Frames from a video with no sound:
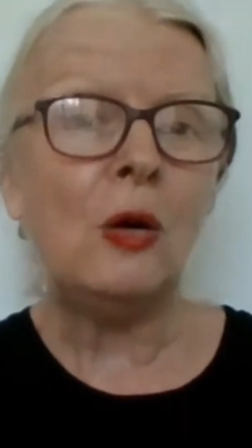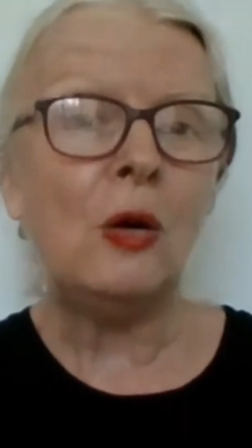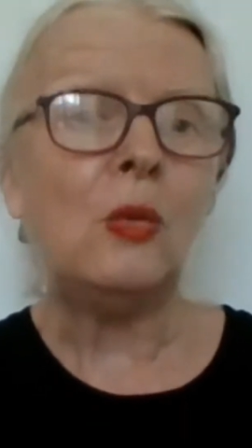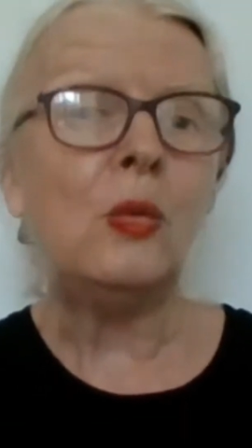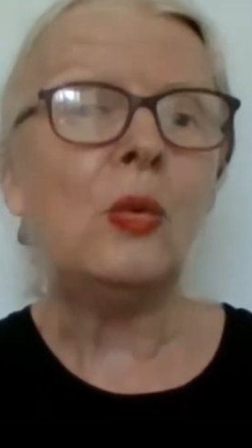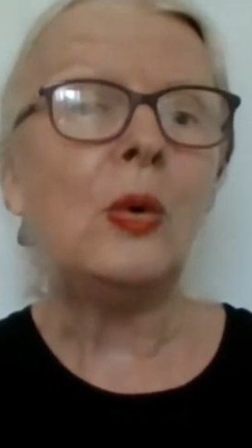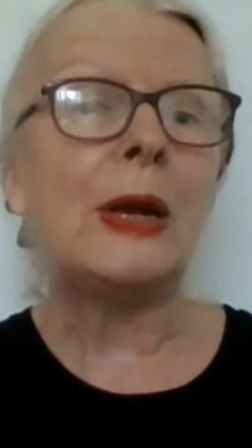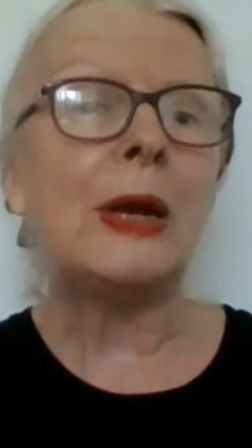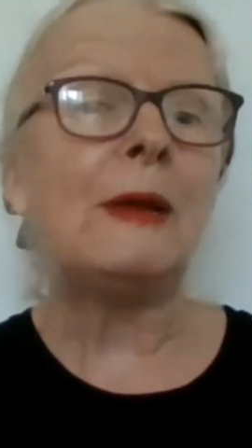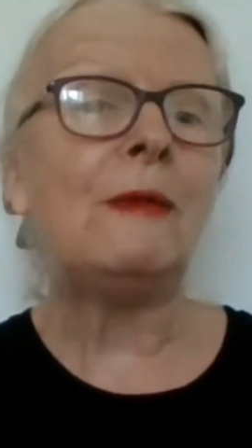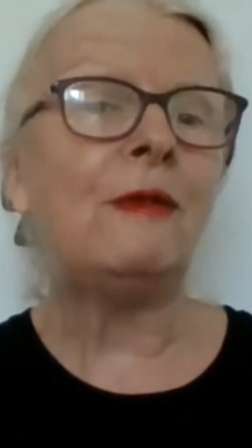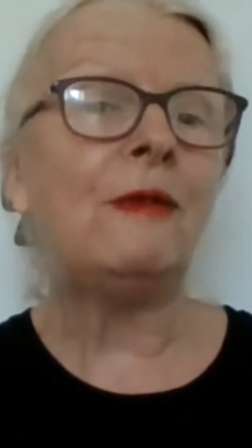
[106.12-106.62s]

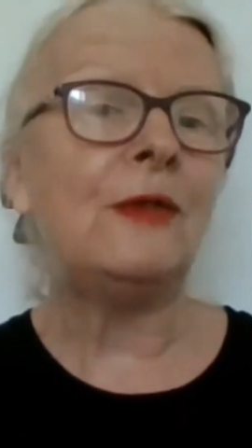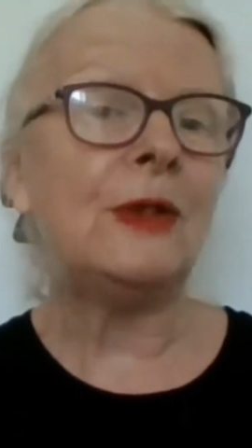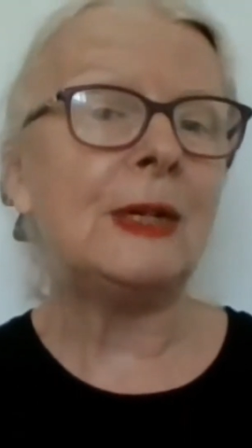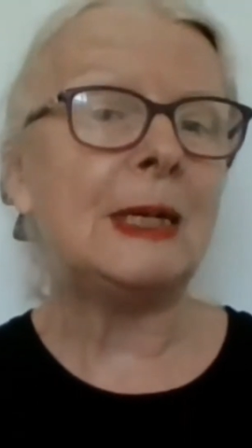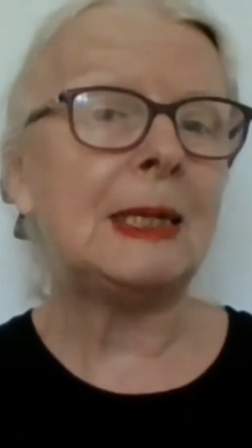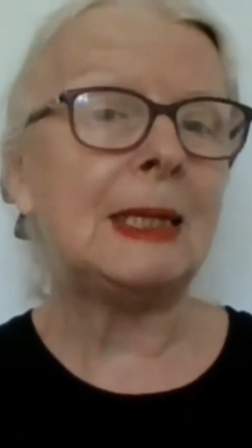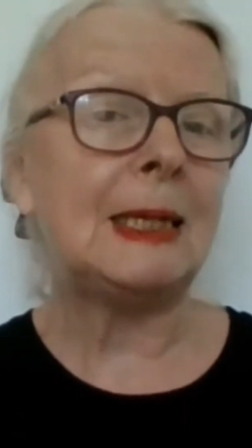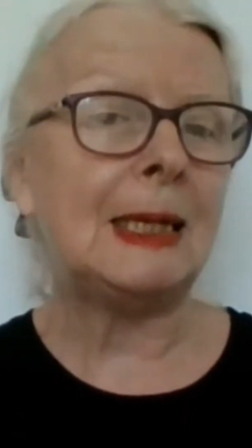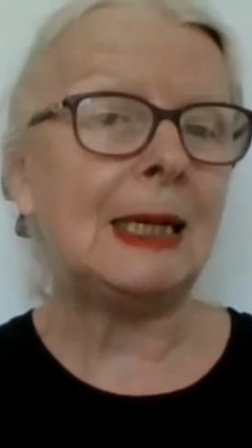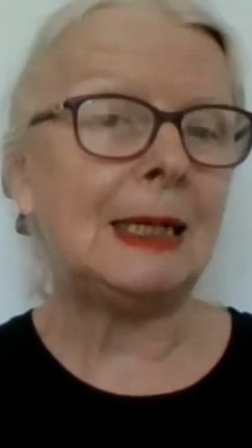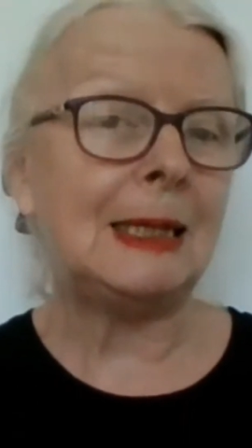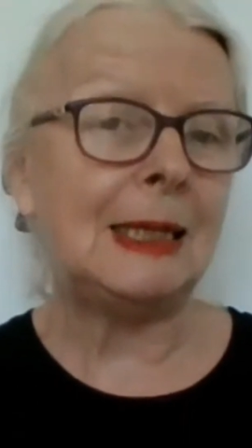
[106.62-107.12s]
We
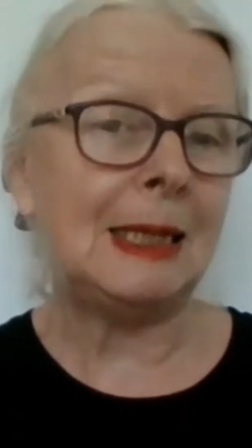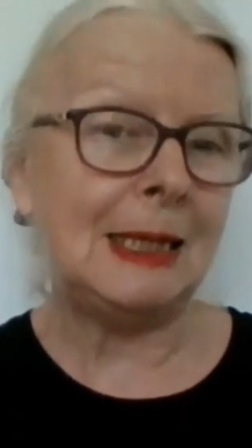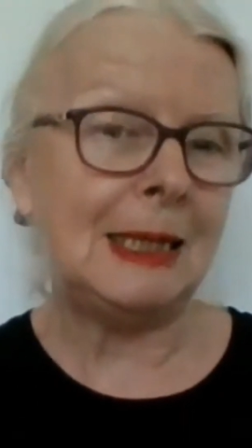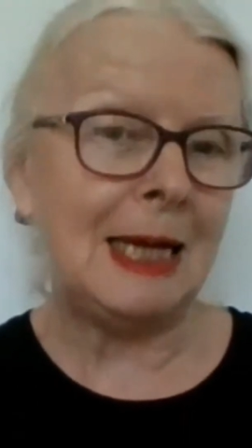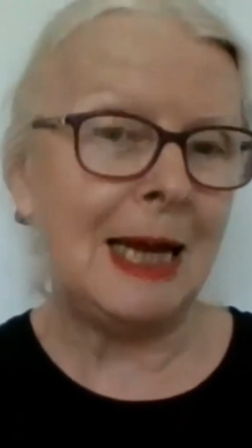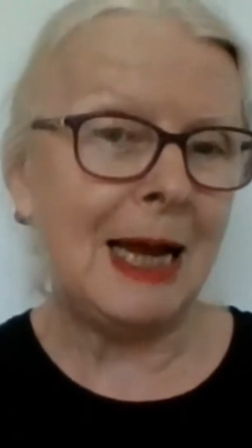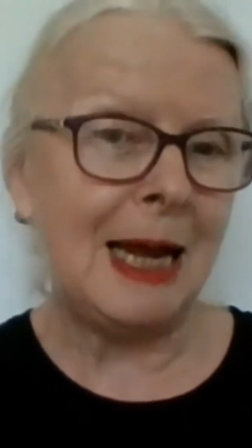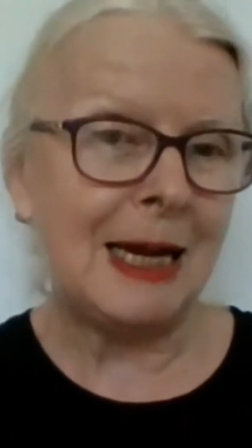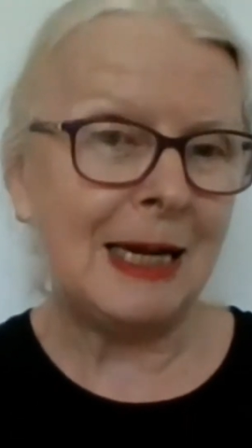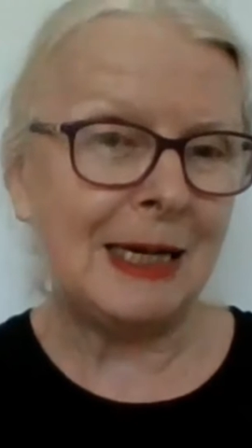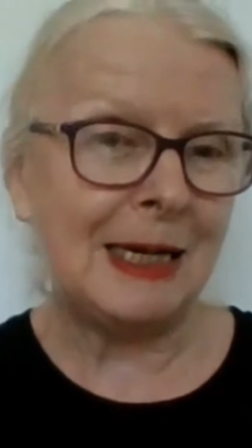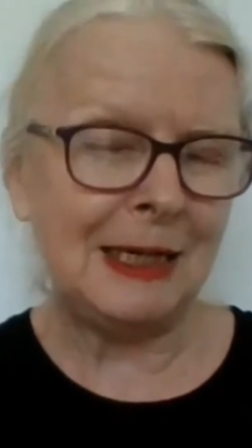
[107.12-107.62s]

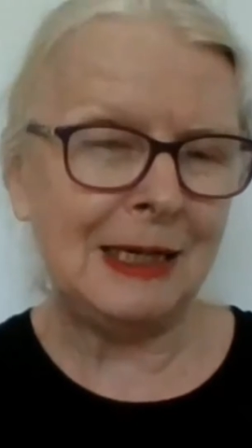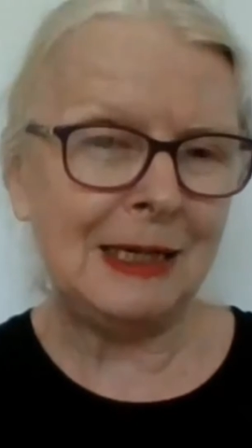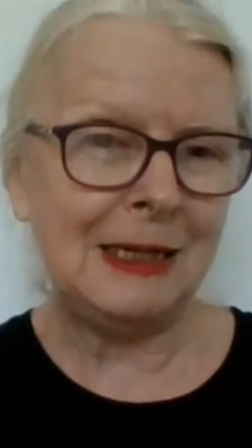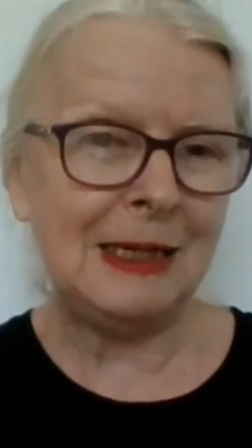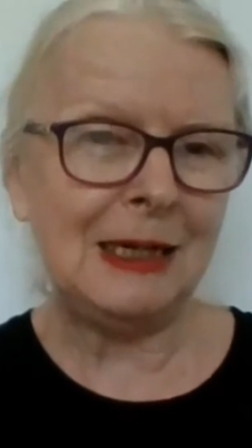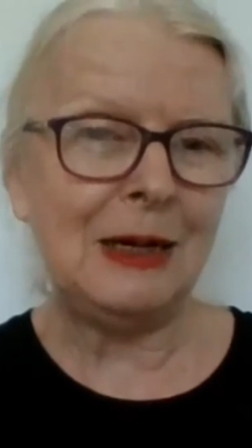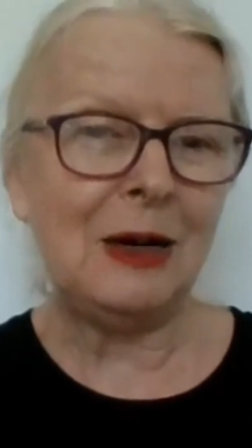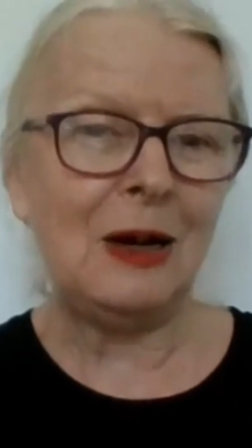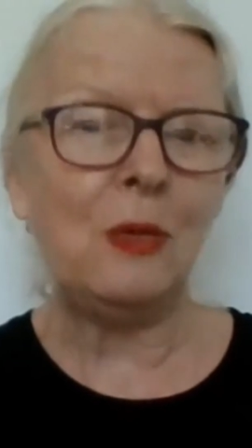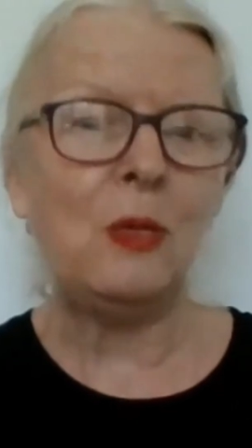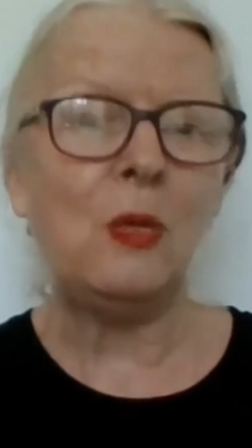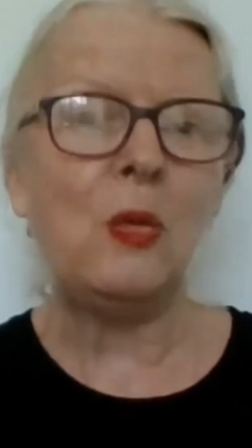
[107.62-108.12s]
facilitate
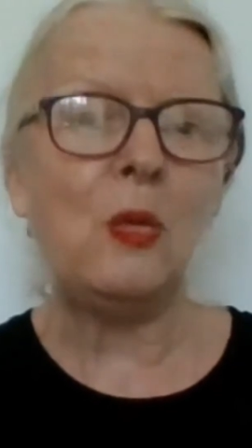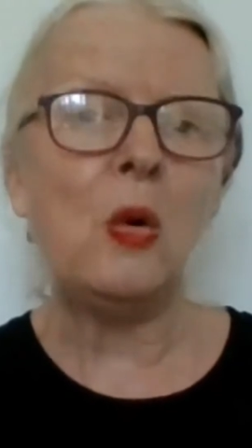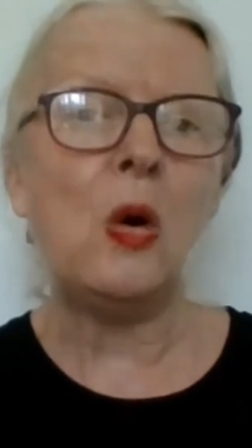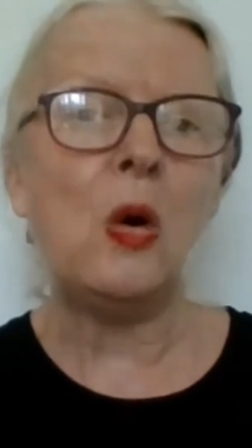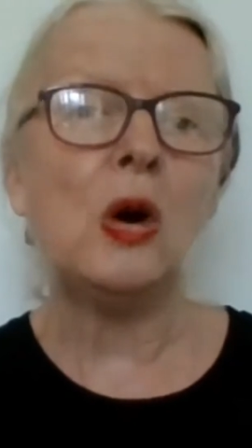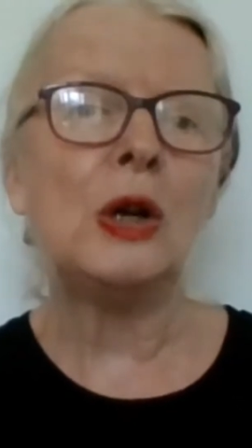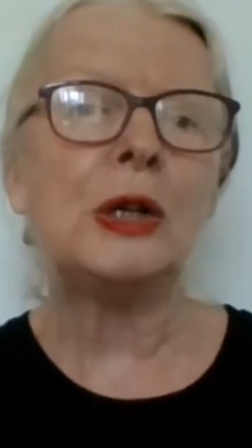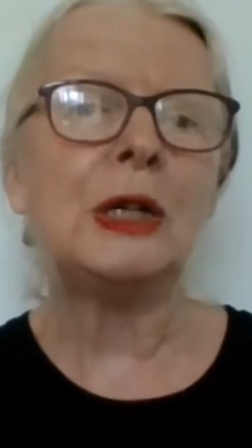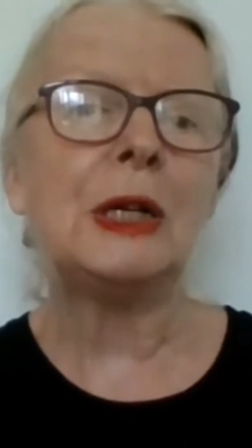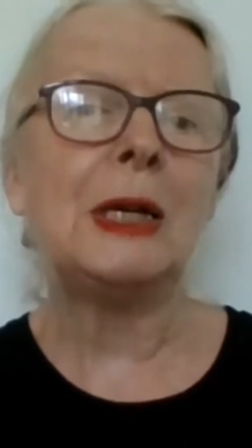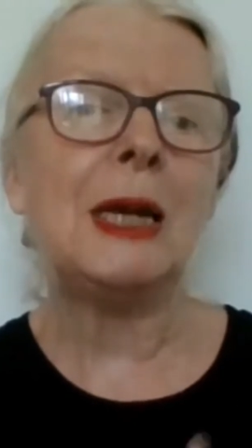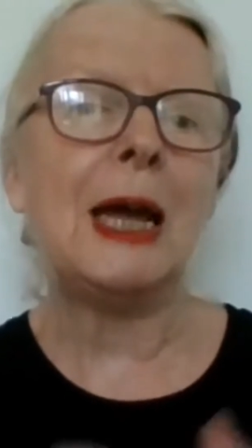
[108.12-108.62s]

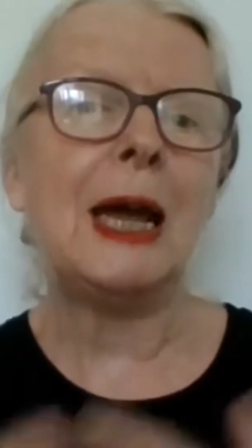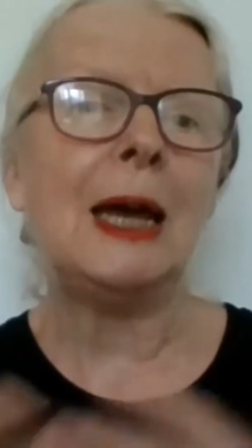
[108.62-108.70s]
what